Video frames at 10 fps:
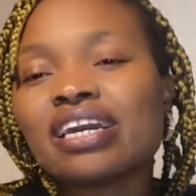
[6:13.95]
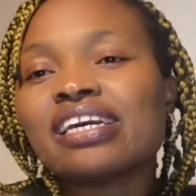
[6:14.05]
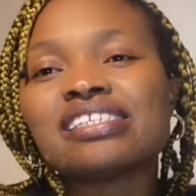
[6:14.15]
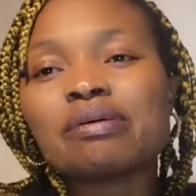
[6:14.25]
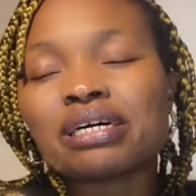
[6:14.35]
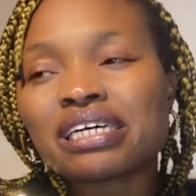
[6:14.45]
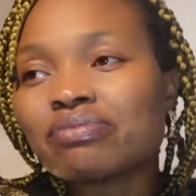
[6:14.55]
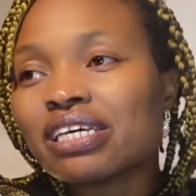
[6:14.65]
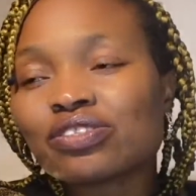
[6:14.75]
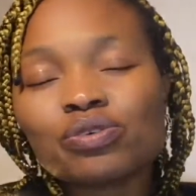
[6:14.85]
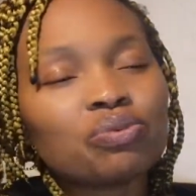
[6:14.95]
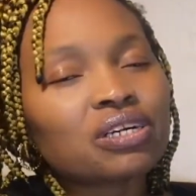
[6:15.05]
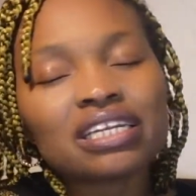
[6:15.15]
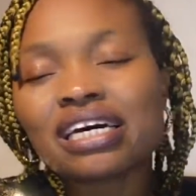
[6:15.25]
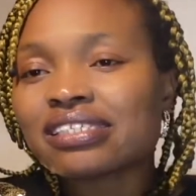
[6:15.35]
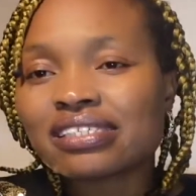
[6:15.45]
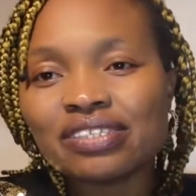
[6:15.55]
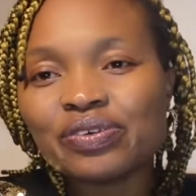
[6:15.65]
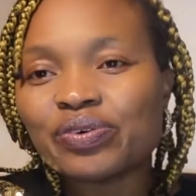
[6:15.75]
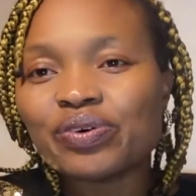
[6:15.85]
He said, madam, there's no booklet. Now I said,
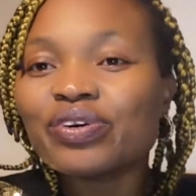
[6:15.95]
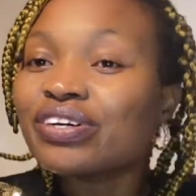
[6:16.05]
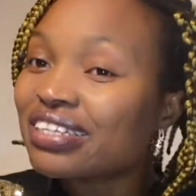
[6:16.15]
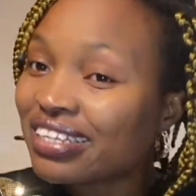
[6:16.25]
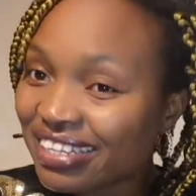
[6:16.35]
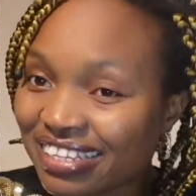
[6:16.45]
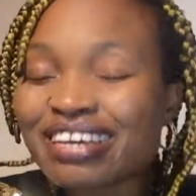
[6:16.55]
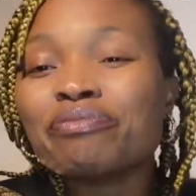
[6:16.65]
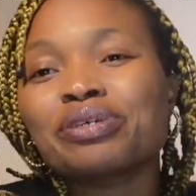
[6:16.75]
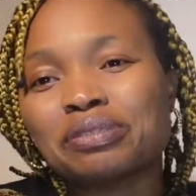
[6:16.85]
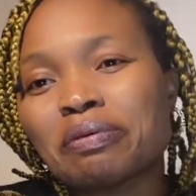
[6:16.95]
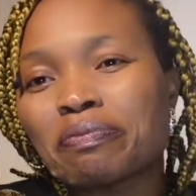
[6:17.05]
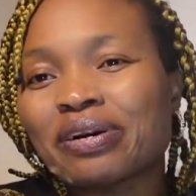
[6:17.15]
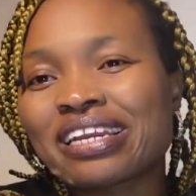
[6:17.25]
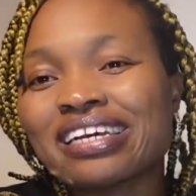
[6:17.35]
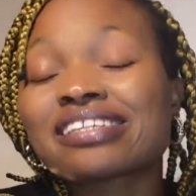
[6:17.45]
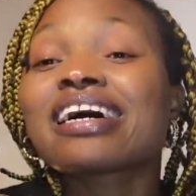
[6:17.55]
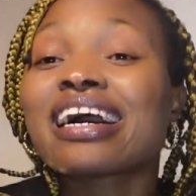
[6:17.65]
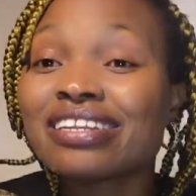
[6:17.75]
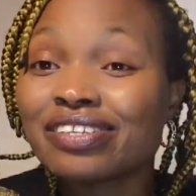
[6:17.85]
no, there must be booklet.
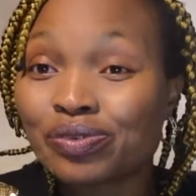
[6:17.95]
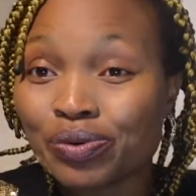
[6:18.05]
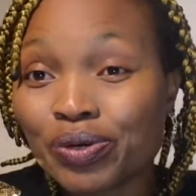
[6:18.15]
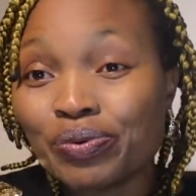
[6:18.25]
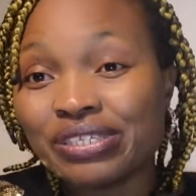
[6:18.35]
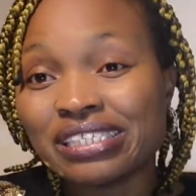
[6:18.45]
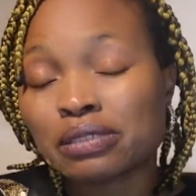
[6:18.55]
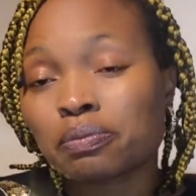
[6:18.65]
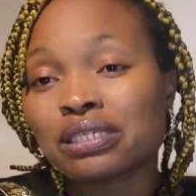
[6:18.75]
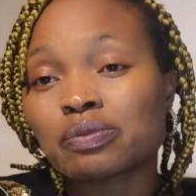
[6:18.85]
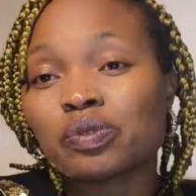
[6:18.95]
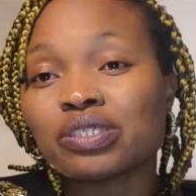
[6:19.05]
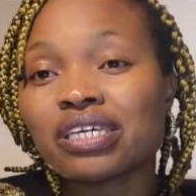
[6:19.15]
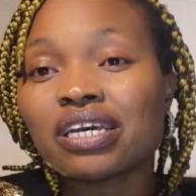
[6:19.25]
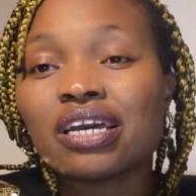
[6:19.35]
I need to go with this passport.